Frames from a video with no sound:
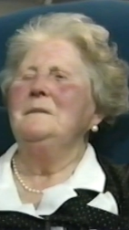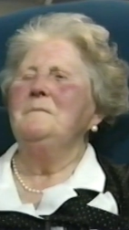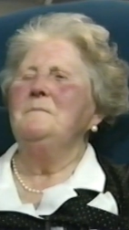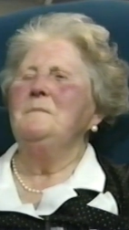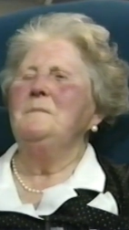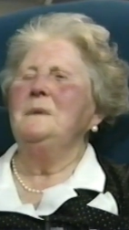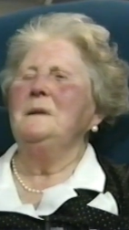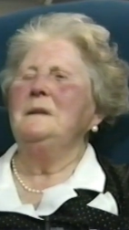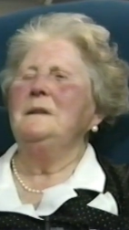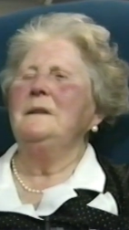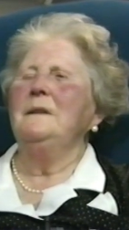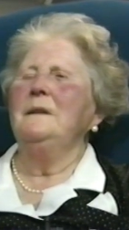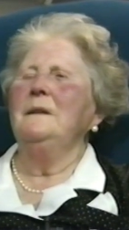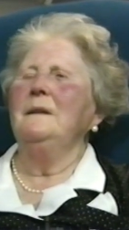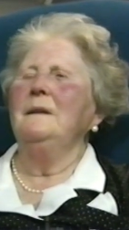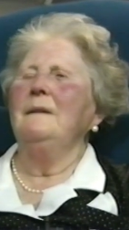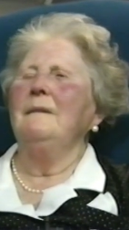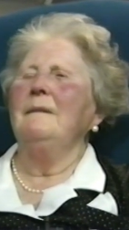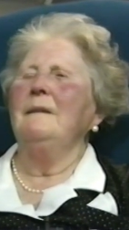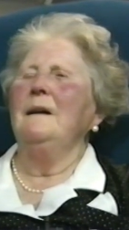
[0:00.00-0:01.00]
But
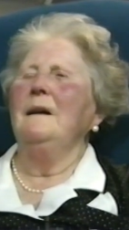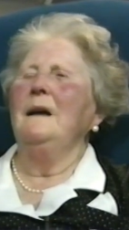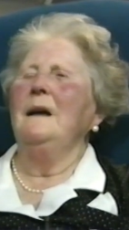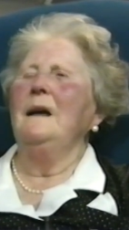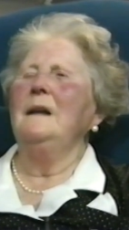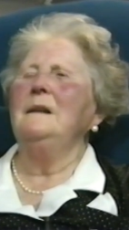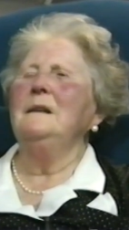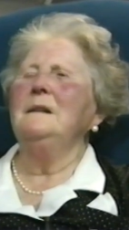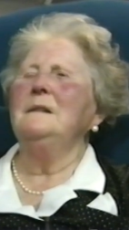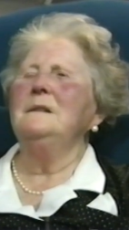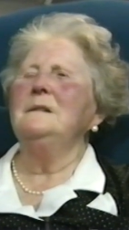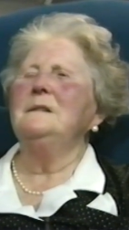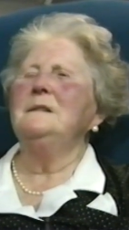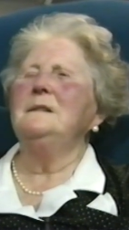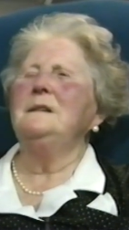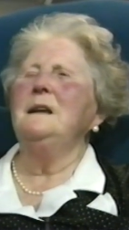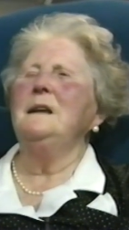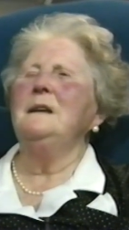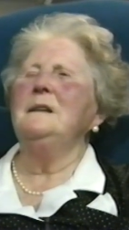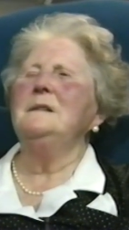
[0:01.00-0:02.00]
I had her to
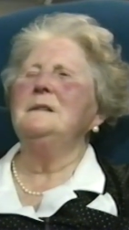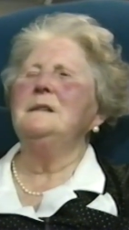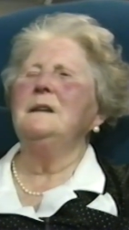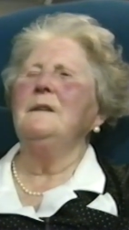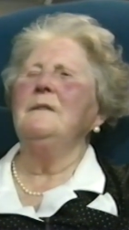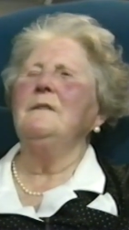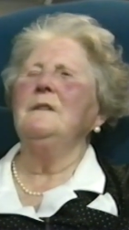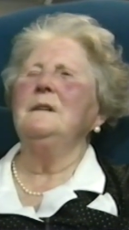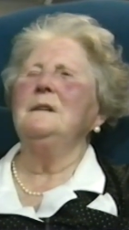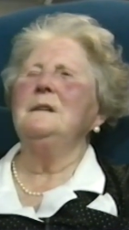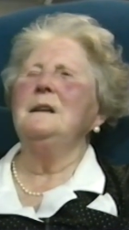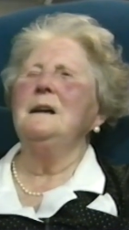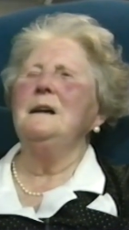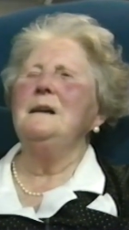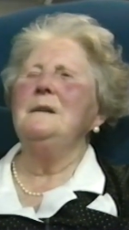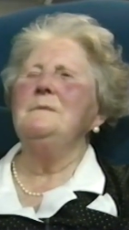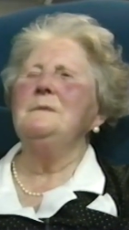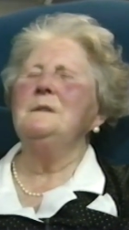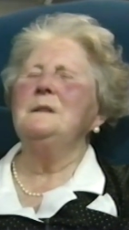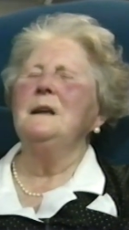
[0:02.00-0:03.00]
stay several
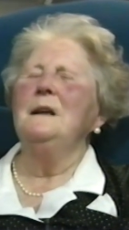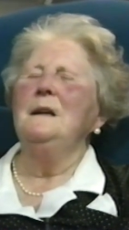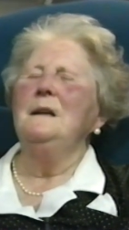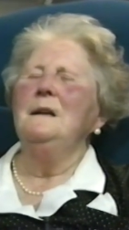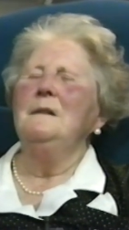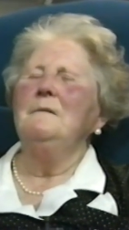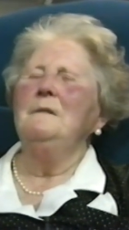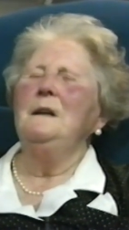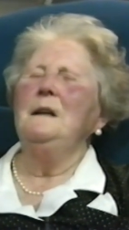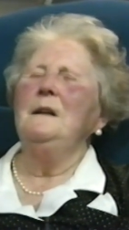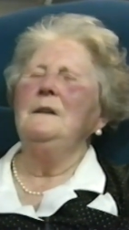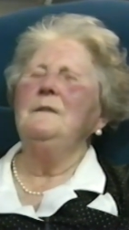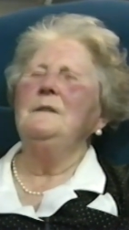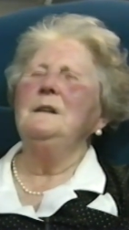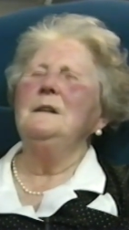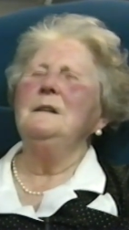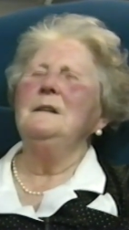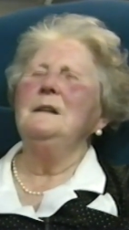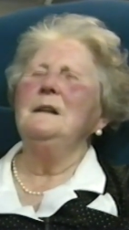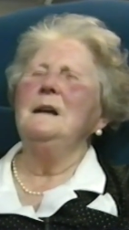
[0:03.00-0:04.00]
times. We lived
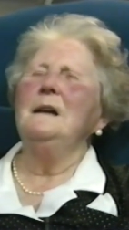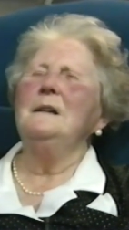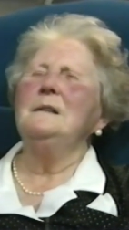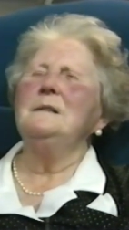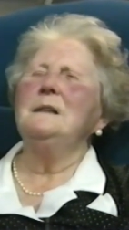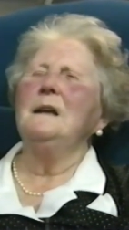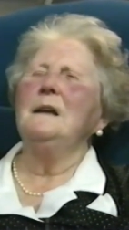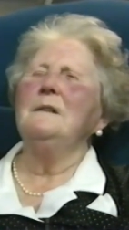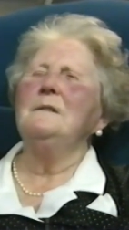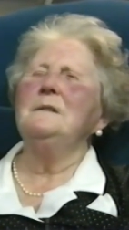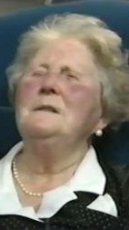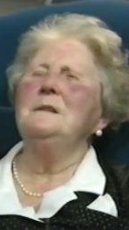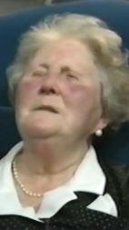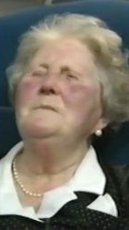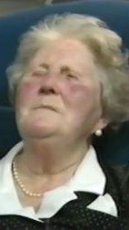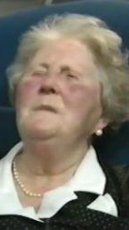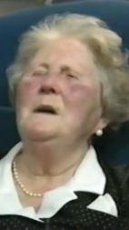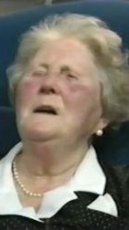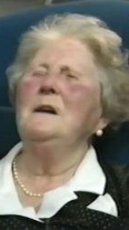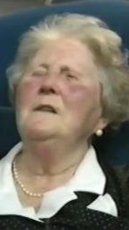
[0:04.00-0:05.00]
in a nice house in
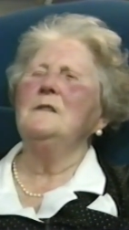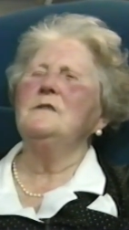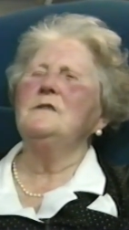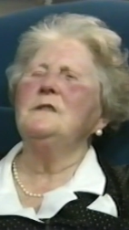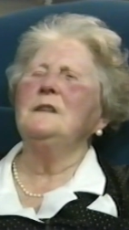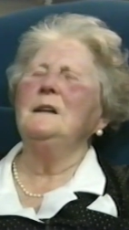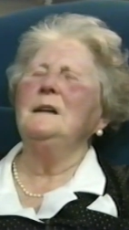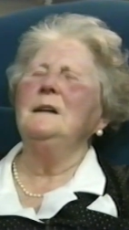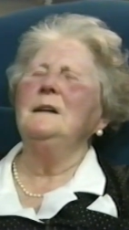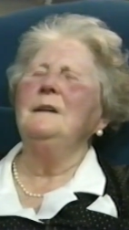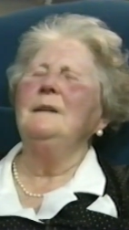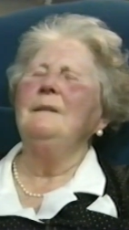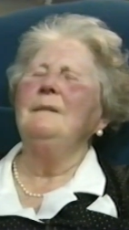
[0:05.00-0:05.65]
Berkshire.